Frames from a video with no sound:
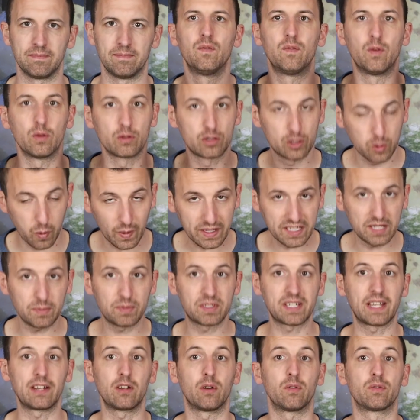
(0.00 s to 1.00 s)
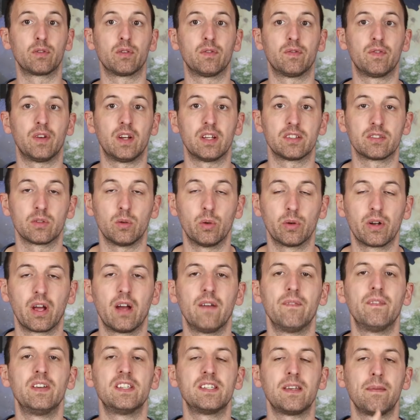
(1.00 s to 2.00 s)
For twenty percent off your first
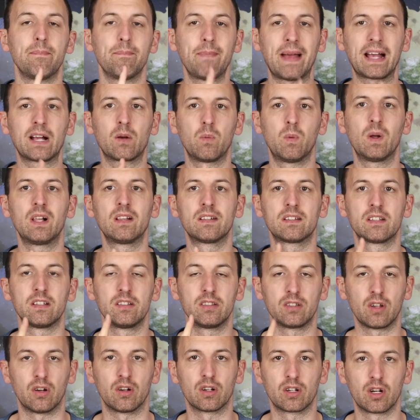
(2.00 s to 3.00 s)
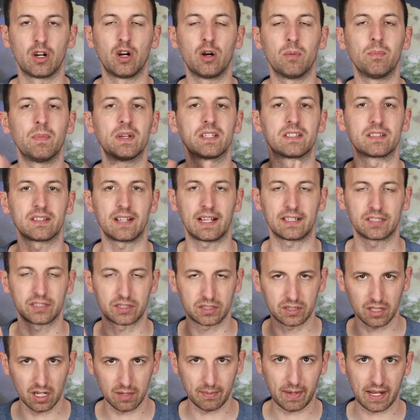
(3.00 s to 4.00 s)
order, visit Mack Weldon dot com slash
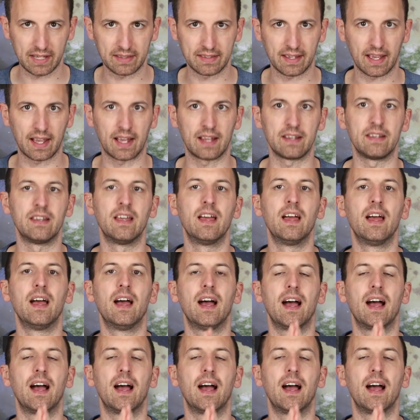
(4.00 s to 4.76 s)
SciManDan